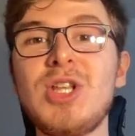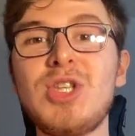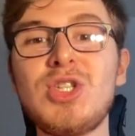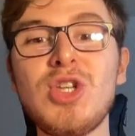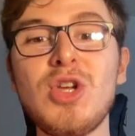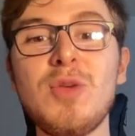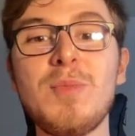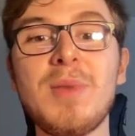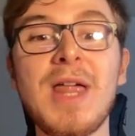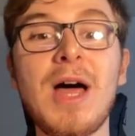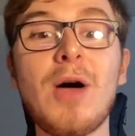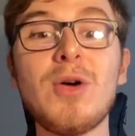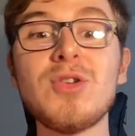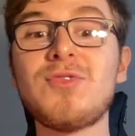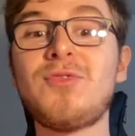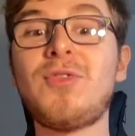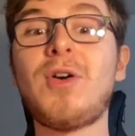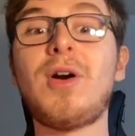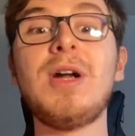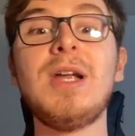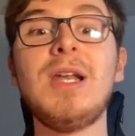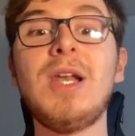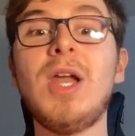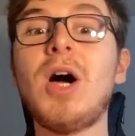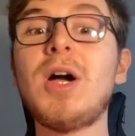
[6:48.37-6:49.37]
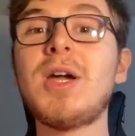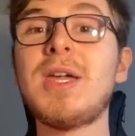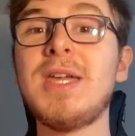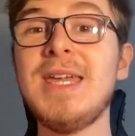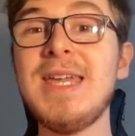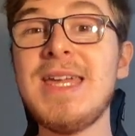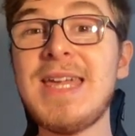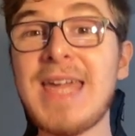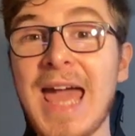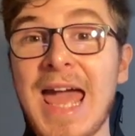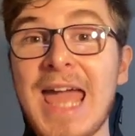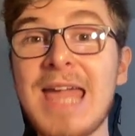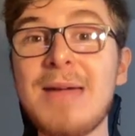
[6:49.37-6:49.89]
2, but that was very lucky.
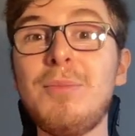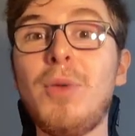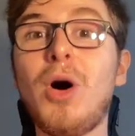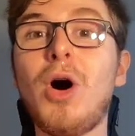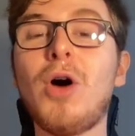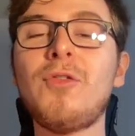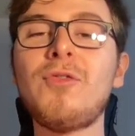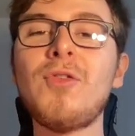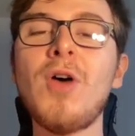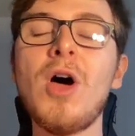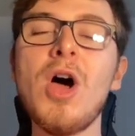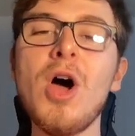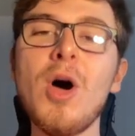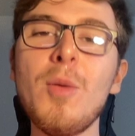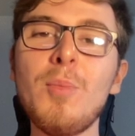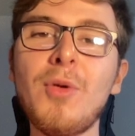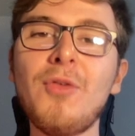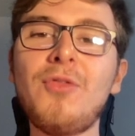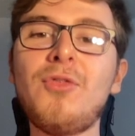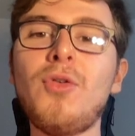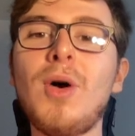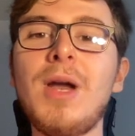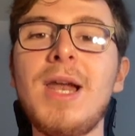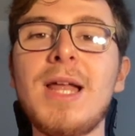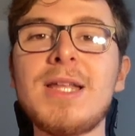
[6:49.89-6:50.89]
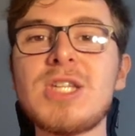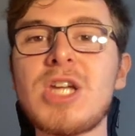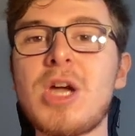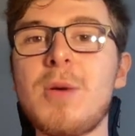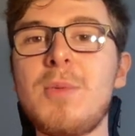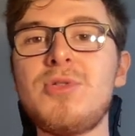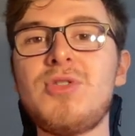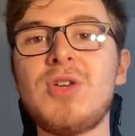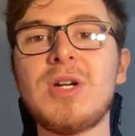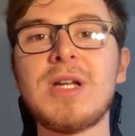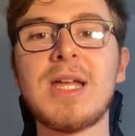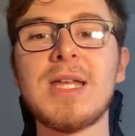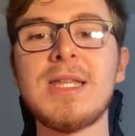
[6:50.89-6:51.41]
He came off before Atletico
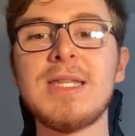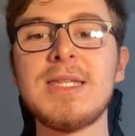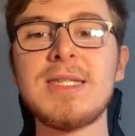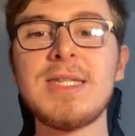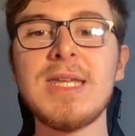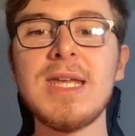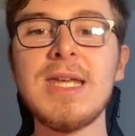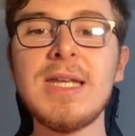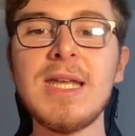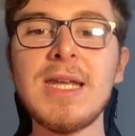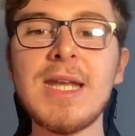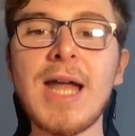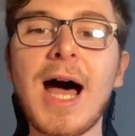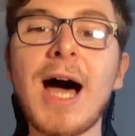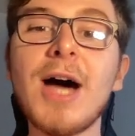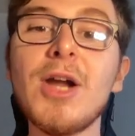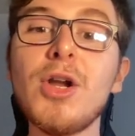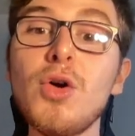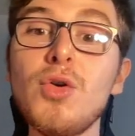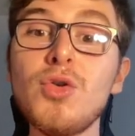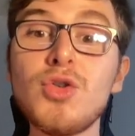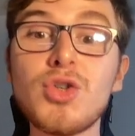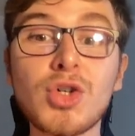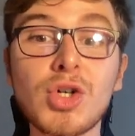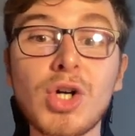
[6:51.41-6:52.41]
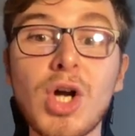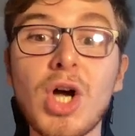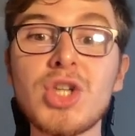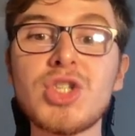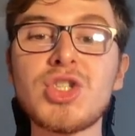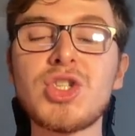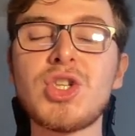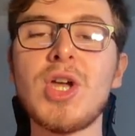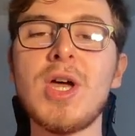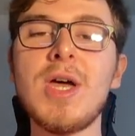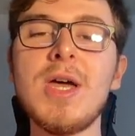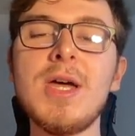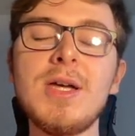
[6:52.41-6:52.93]
Madrid conceded. I don't
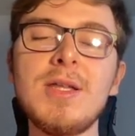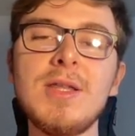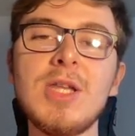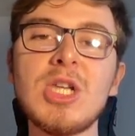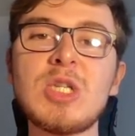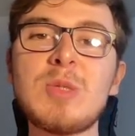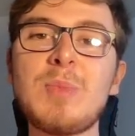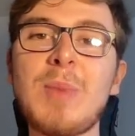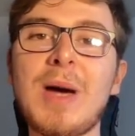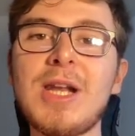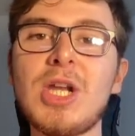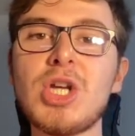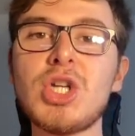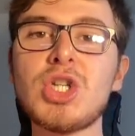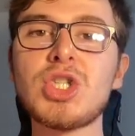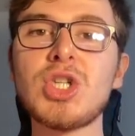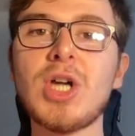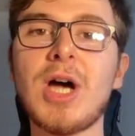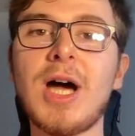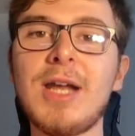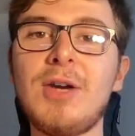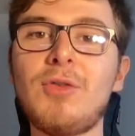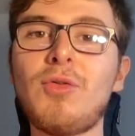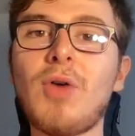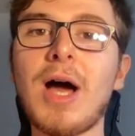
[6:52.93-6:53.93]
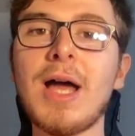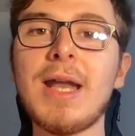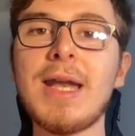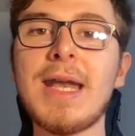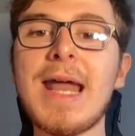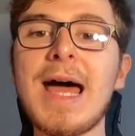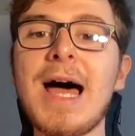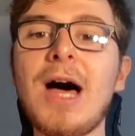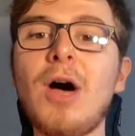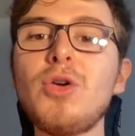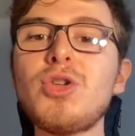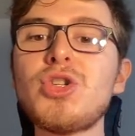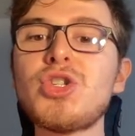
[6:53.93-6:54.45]
trust the Spanish side right
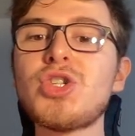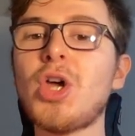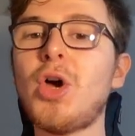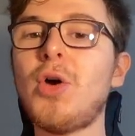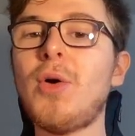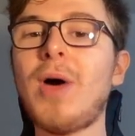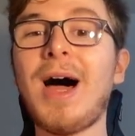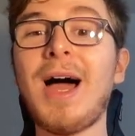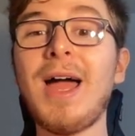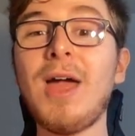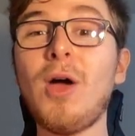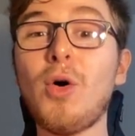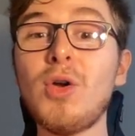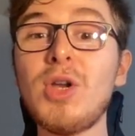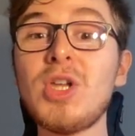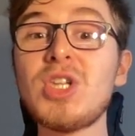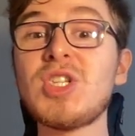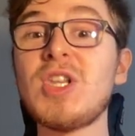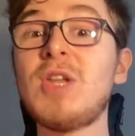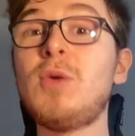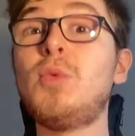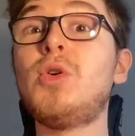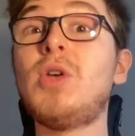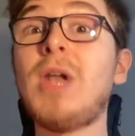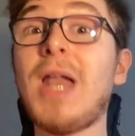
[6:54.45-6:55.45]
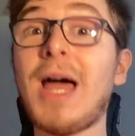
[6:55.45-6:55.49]
now, so I honestly would